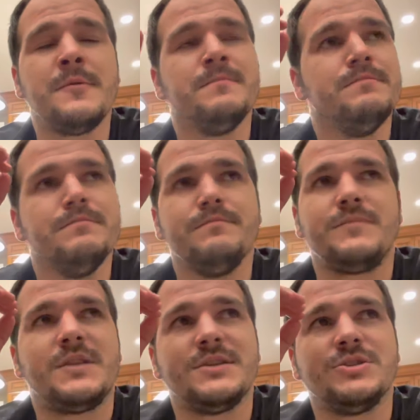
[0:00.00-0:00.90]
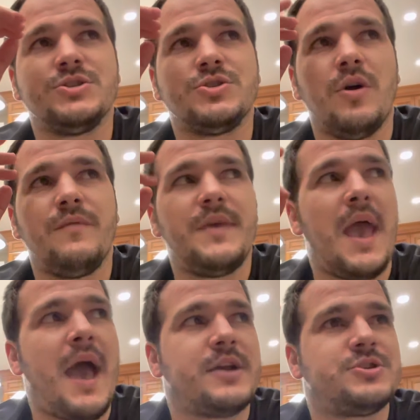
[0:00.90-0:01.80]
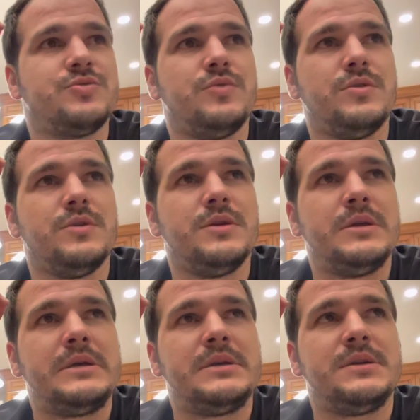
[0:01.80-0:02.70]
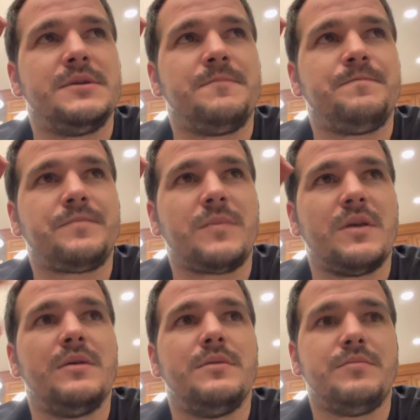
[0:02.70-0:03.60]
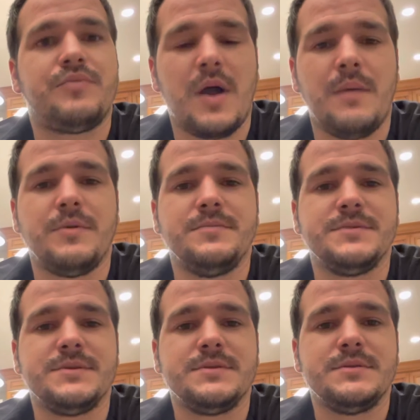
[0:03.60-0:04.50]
It doesn't solve the actual problems,